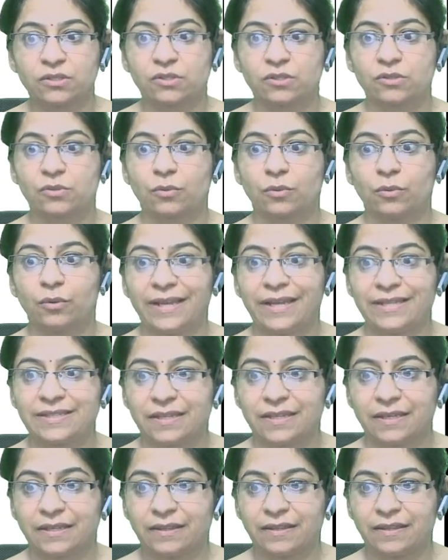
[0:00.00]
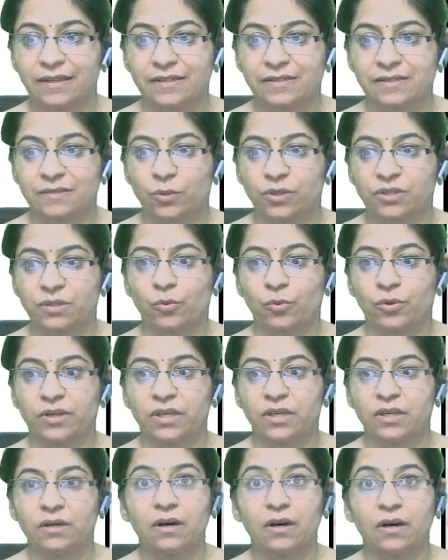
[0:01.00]
So let's say there is water body
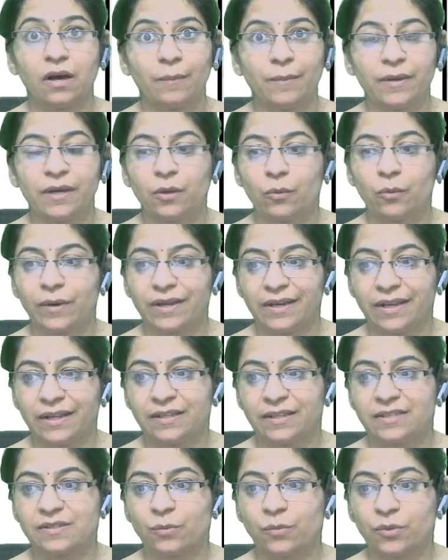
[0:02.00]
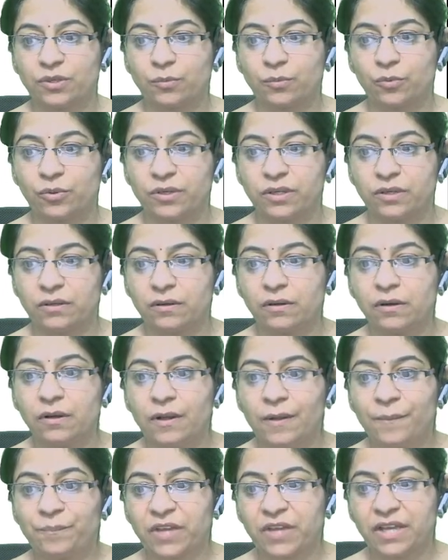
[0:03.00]
here, a bigger one, and there's a water body here,
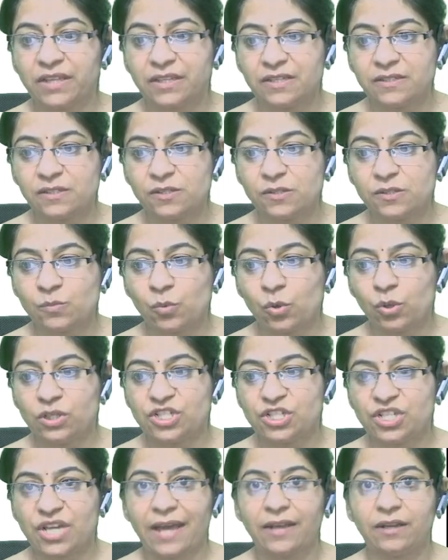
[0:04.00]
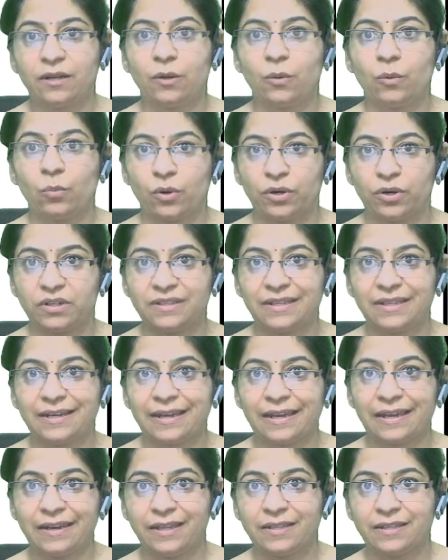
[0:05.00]
and there's a small channel of water that
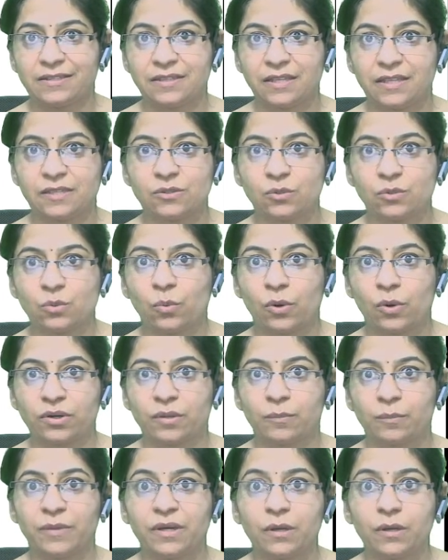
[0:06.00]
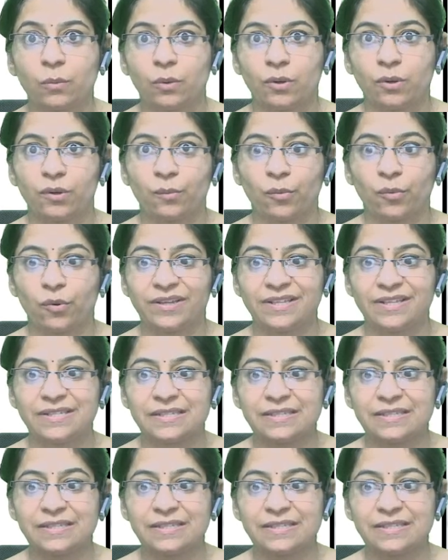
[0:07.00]
connects these two bigger water bodies.